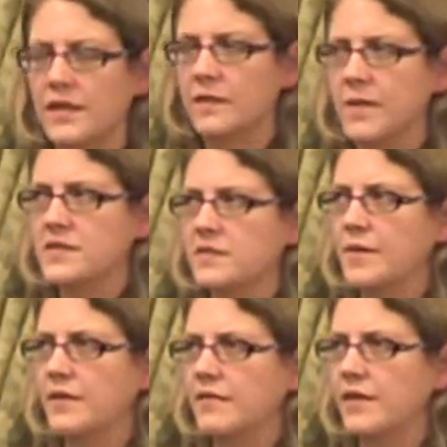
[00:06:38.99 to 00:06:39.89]

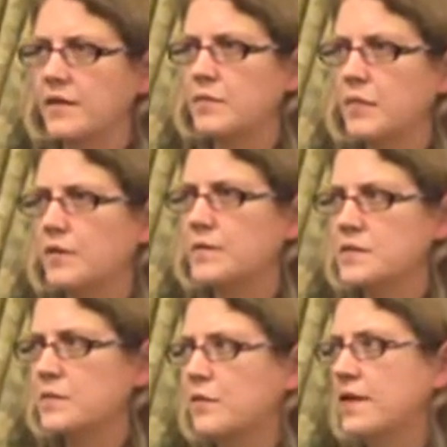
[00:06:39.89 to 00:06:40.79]
incapacity benefit and
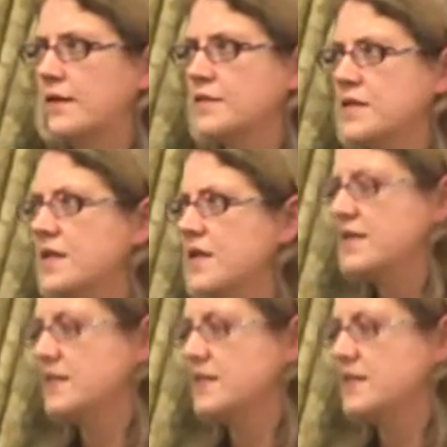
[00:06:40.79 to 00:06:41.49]
employment support allowance.